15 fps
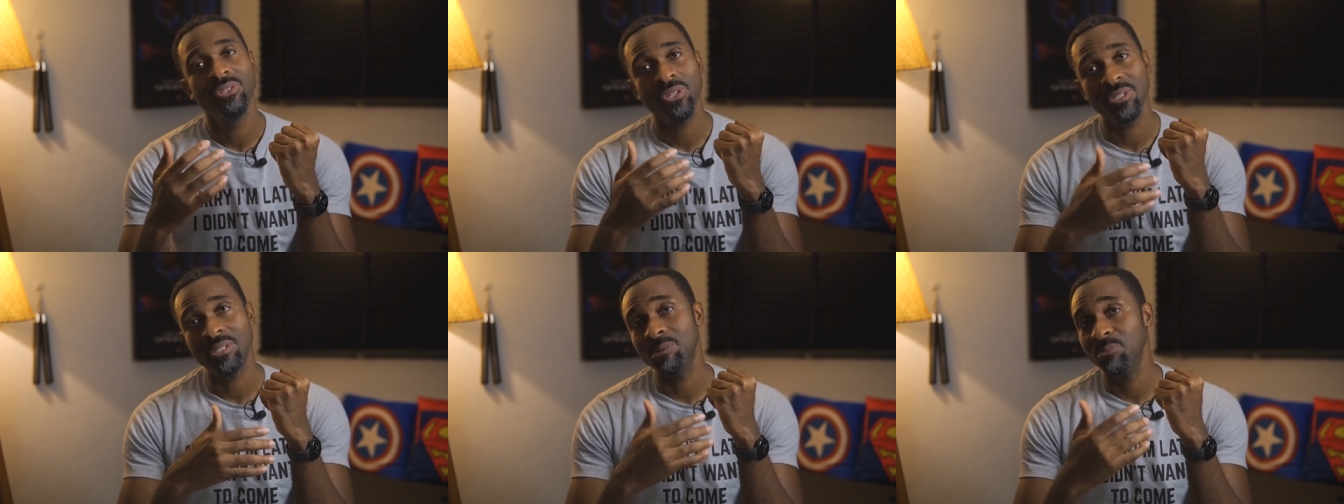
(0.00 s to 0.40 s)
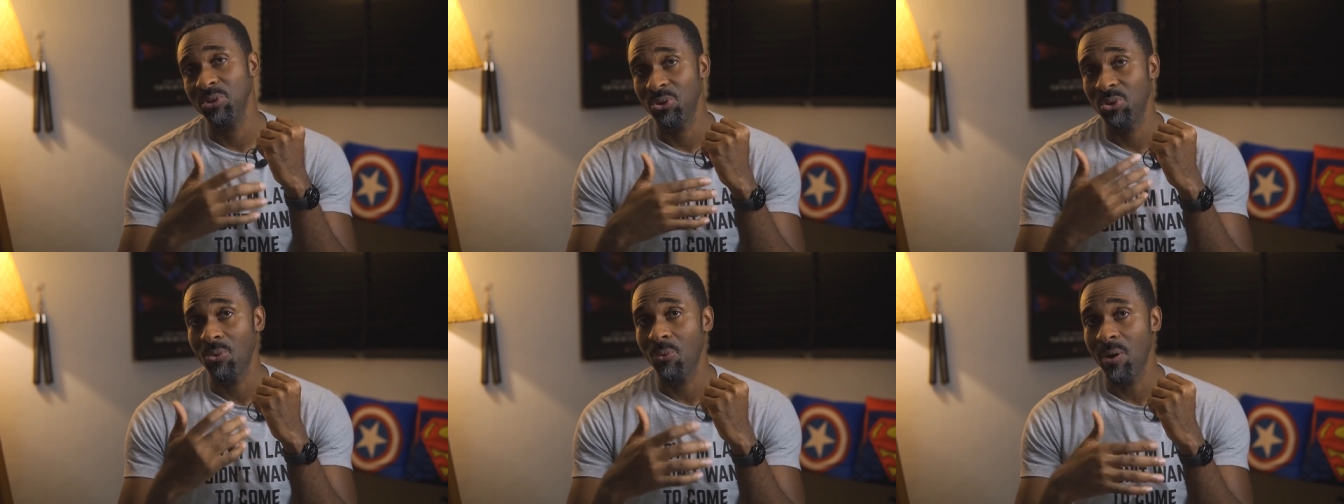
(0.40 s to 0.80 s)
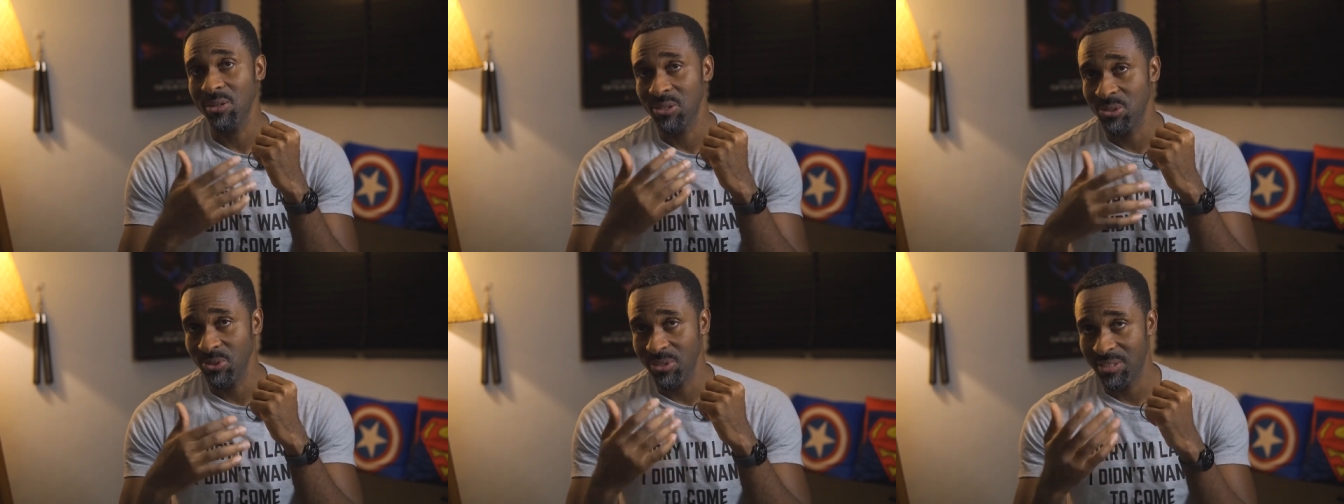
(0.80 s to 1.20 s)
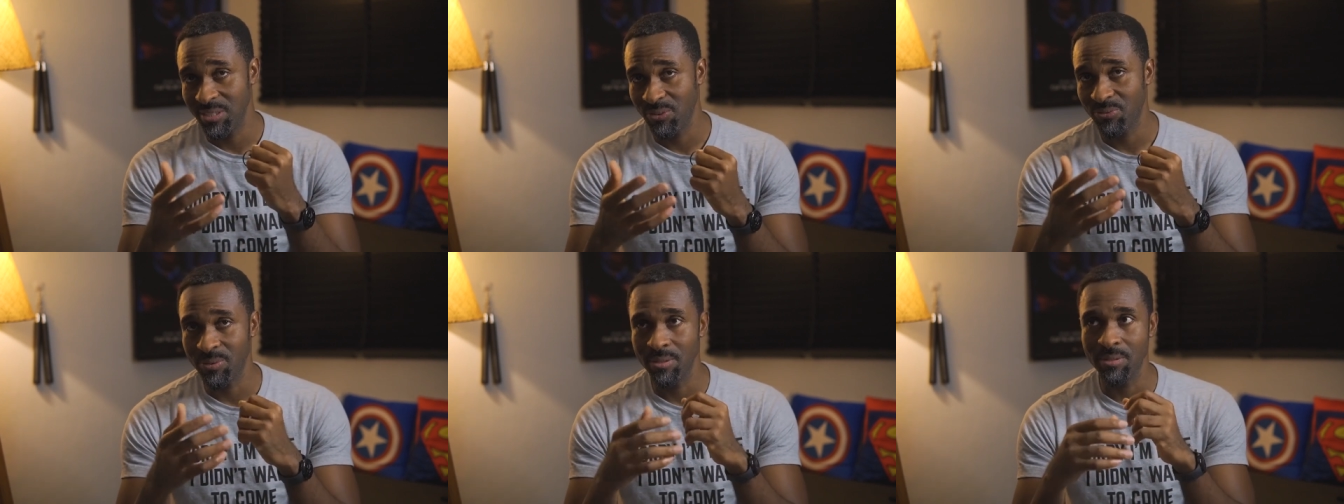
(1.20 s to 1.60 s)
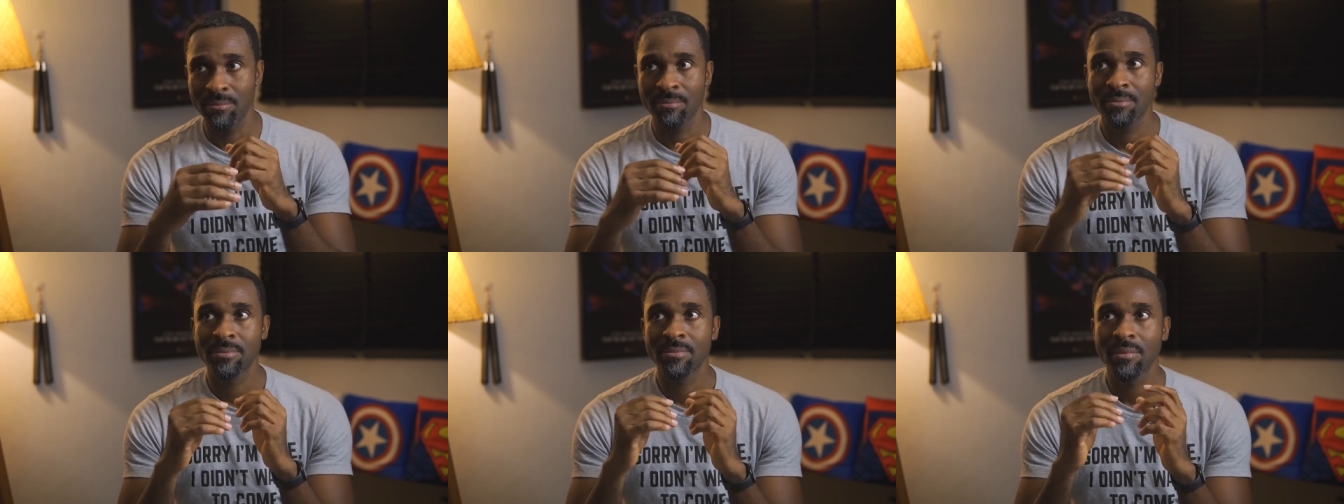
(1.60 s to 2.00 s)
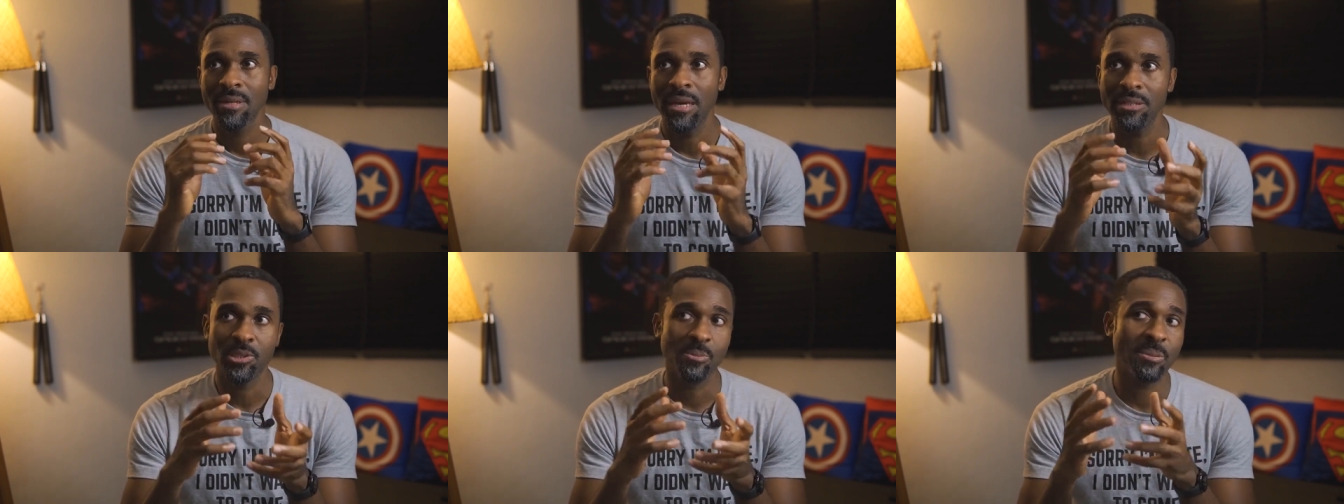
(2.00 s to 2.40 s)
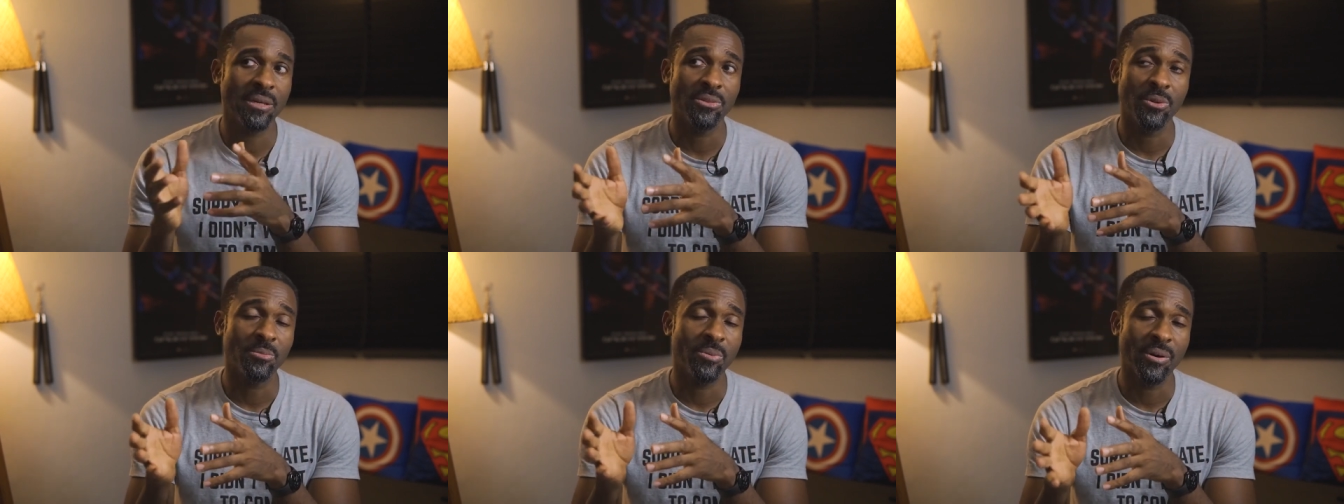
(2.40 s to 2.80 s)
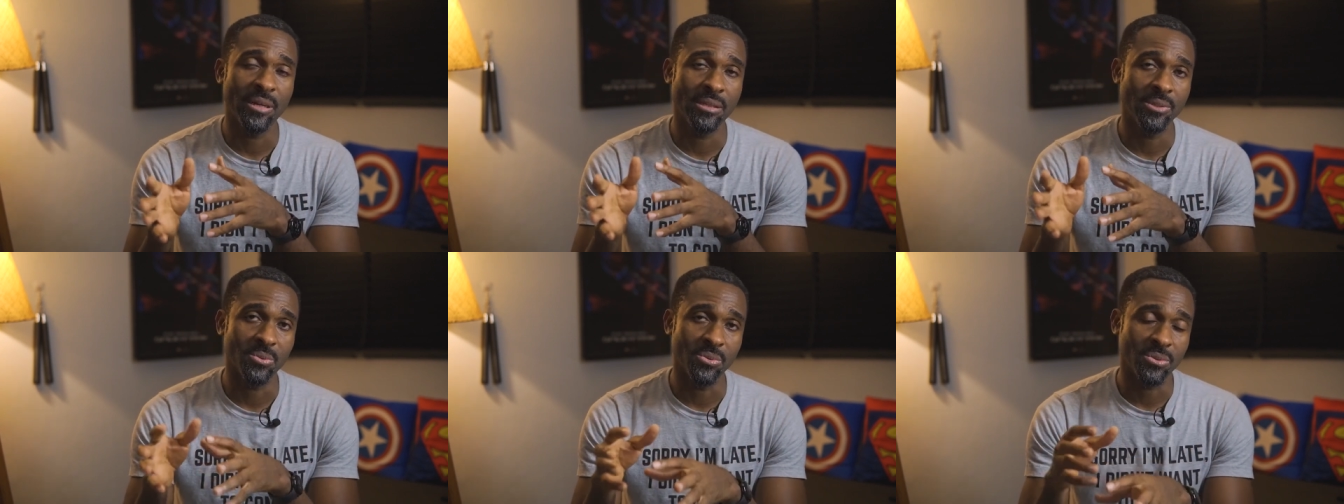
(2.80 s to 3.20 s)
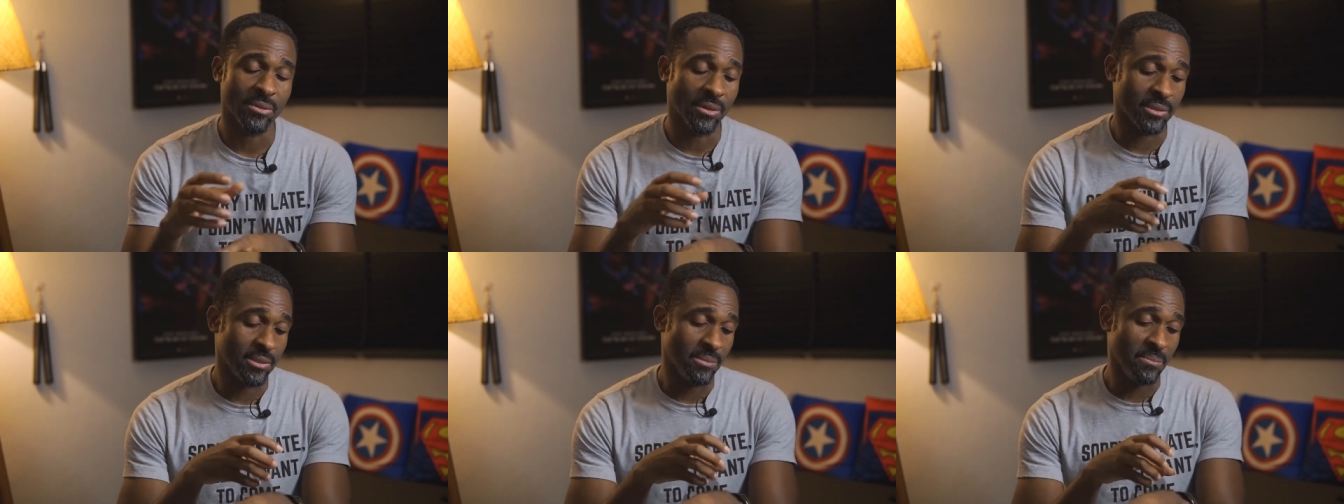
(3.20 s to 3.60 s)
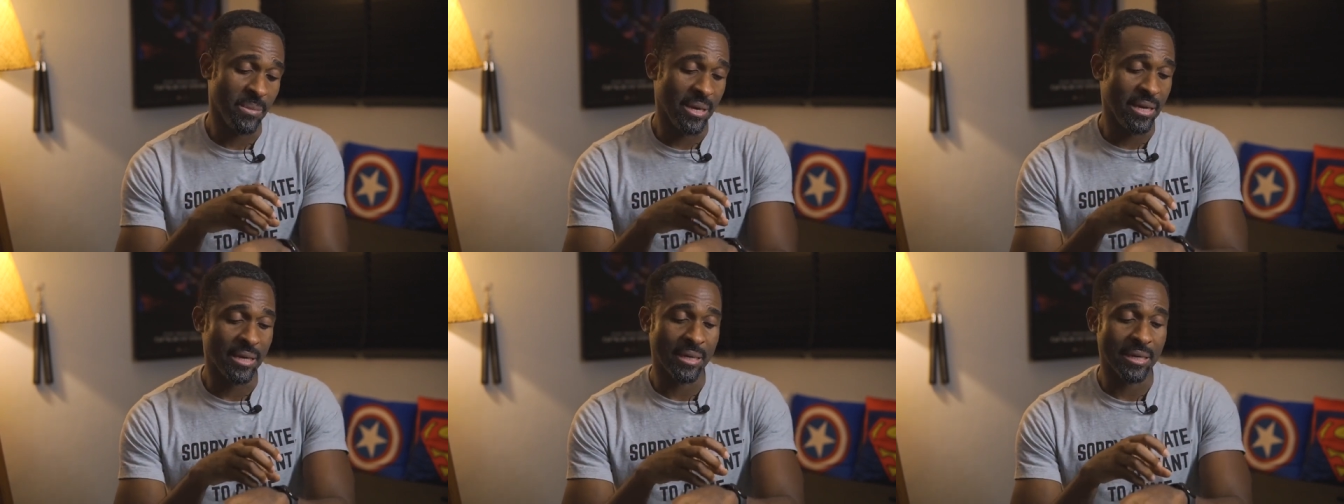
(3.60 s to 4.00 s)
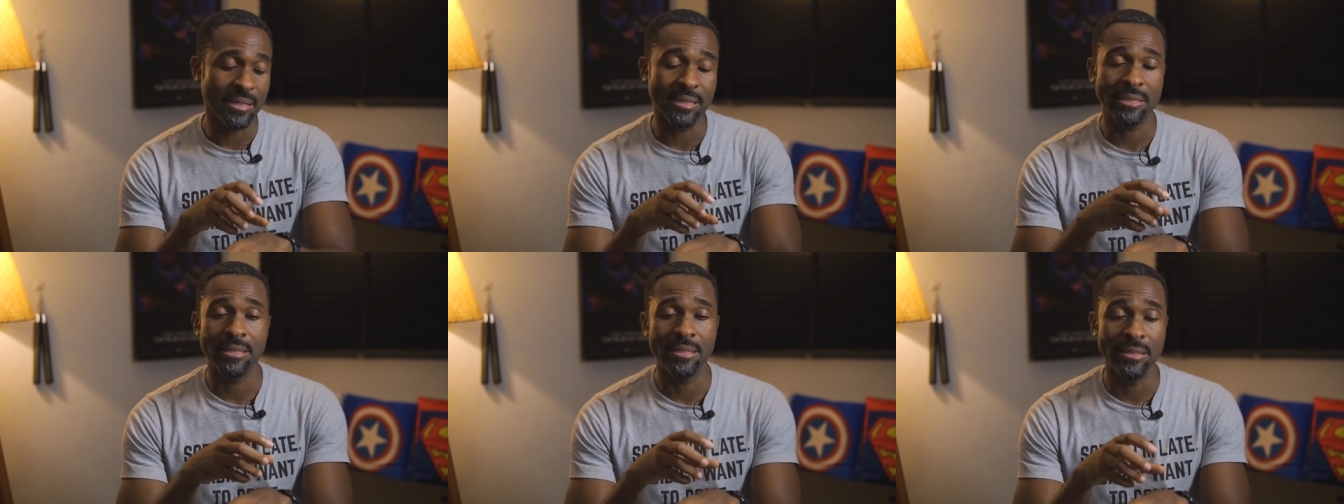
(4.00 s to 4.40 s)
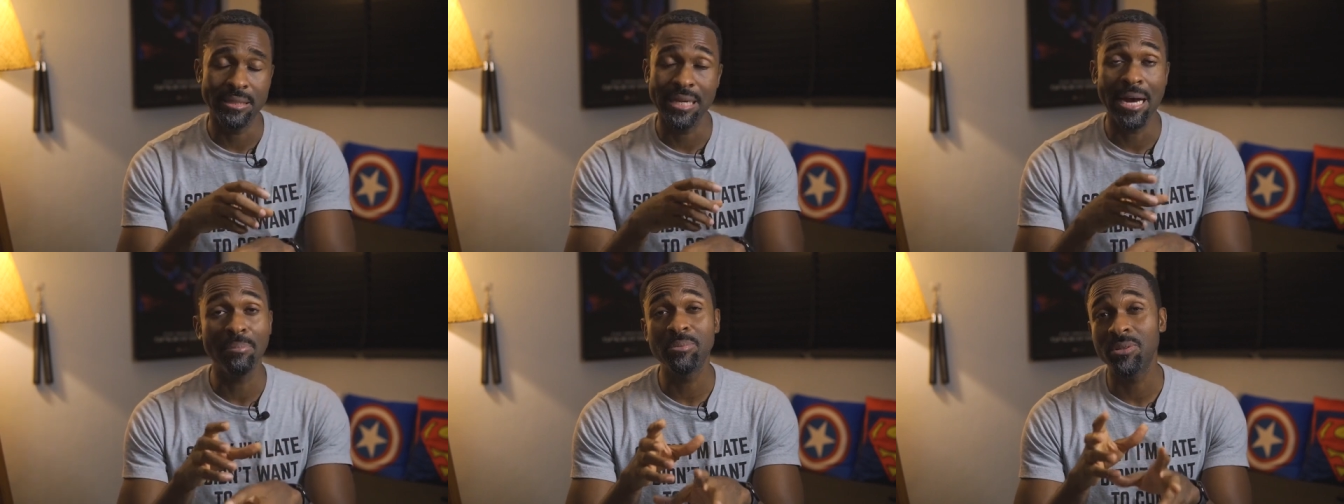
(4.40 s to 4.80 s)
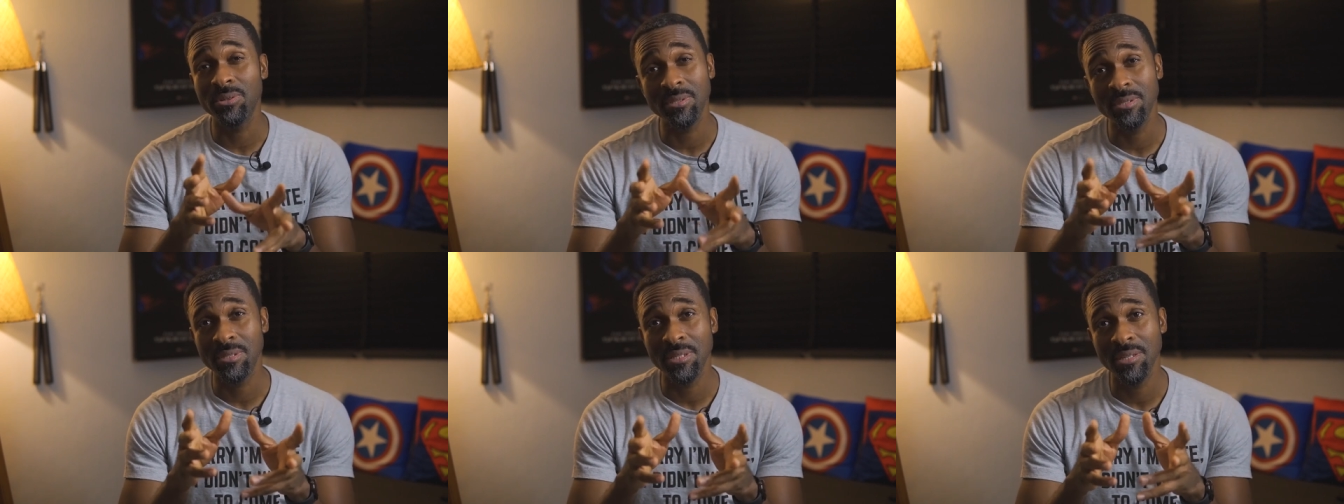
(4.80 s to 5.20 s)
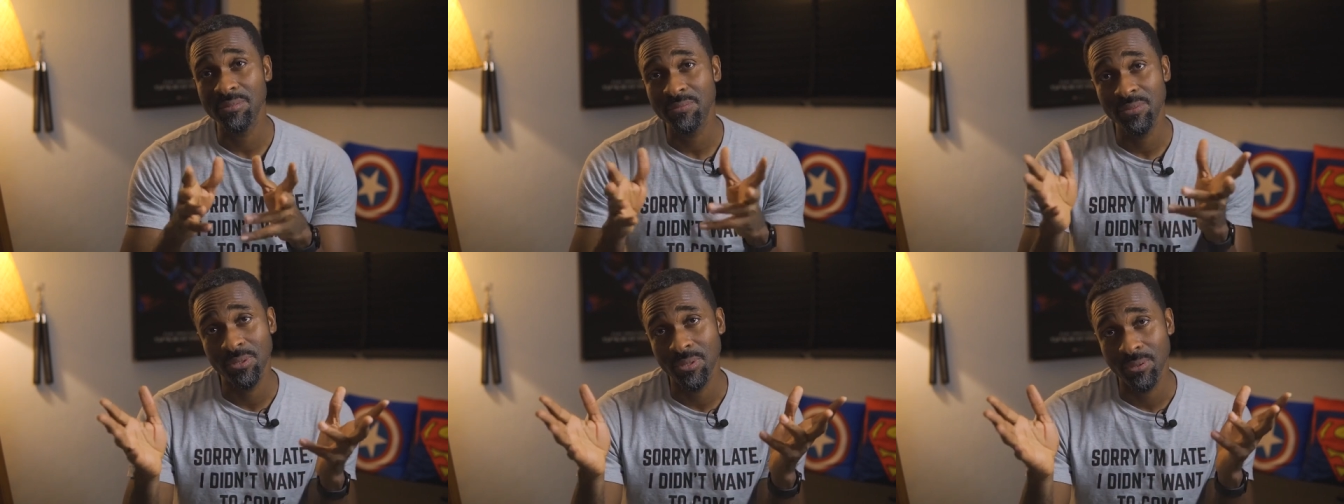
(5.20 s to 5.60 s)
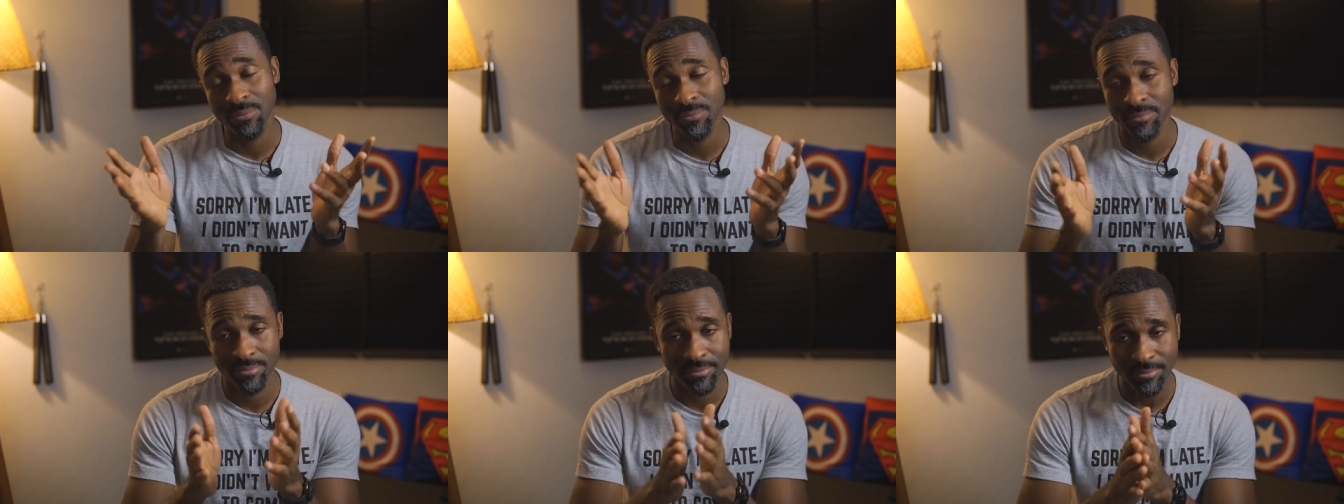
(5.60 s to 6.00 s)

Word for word: just to make your watch look different. I suspect third parties will start to make adapters and stuff, you know.